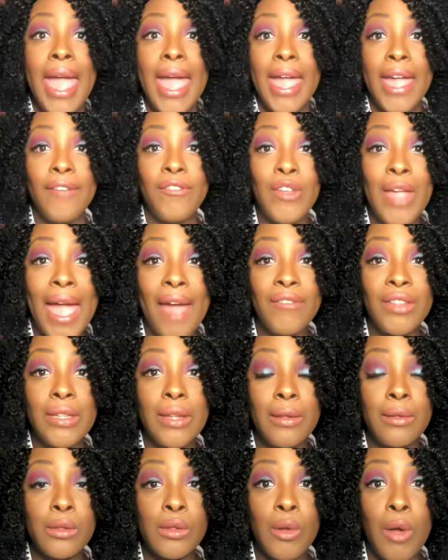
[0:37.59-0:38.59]
If you haven't
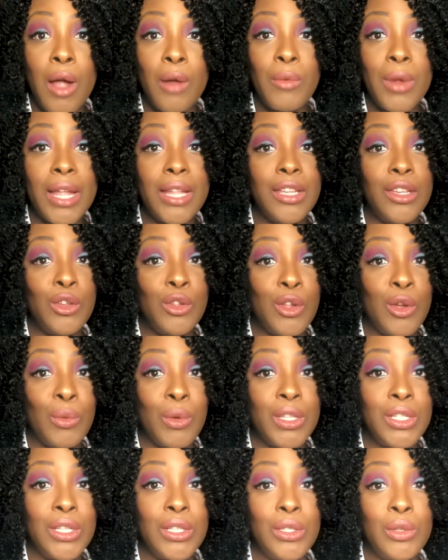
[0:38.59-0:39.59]
done so already, you know
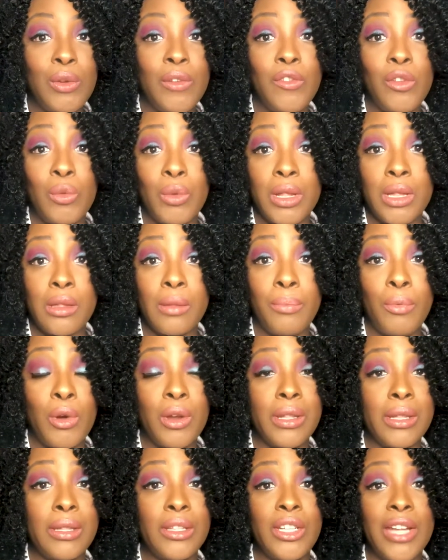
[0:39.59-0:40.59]
what to do. If you wanna
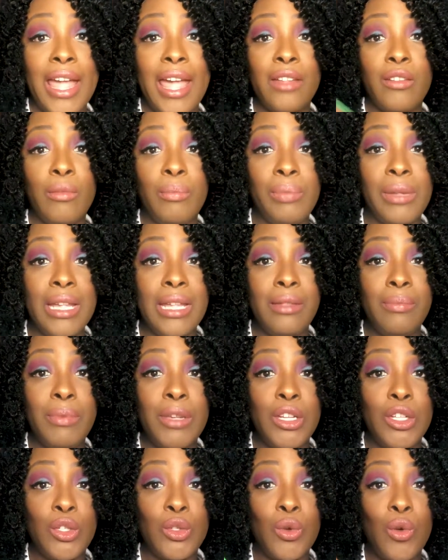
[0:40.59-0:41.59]
support this channel, please
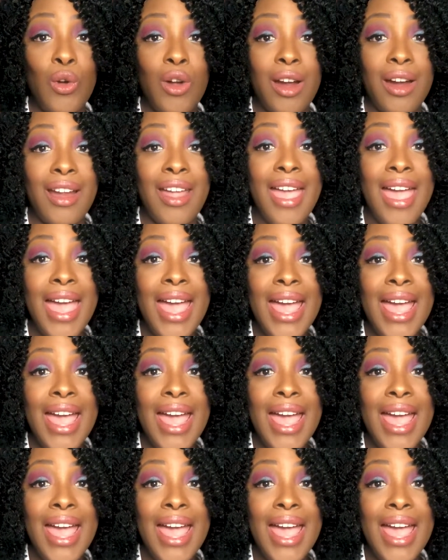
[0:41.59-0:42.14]
be sure